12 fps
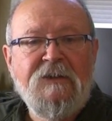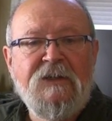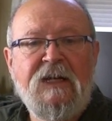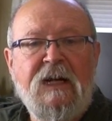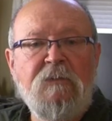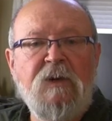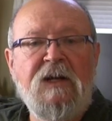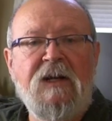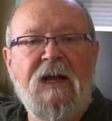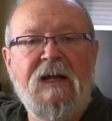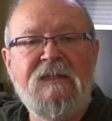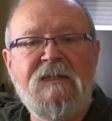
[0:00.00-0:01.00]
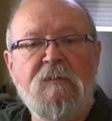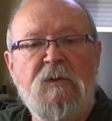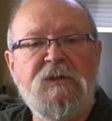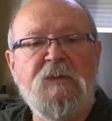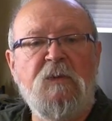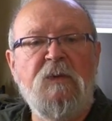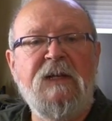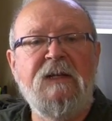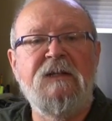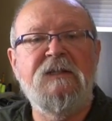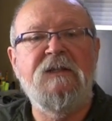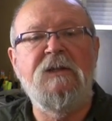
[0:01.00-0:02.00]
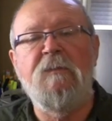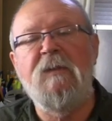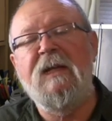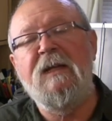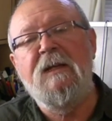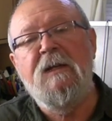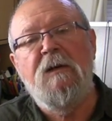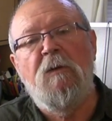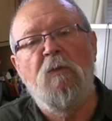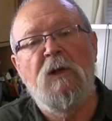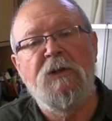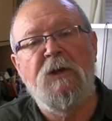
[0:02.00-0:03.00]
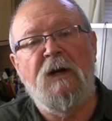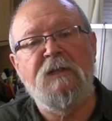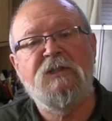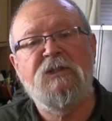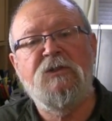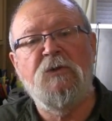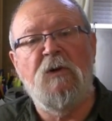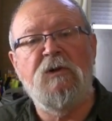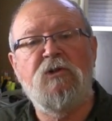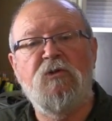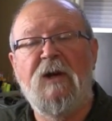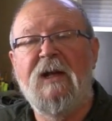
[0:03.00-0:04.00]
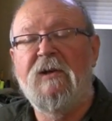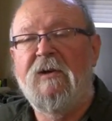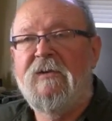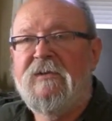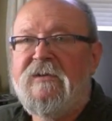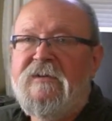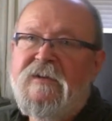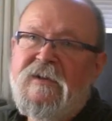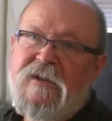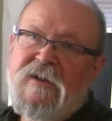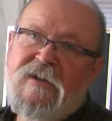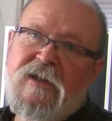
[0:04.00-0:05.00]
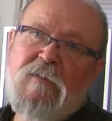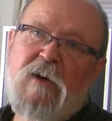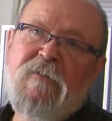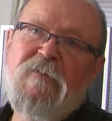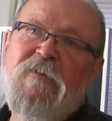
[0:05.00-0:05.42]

Then I realized that most marinas near me will not store trailers. They want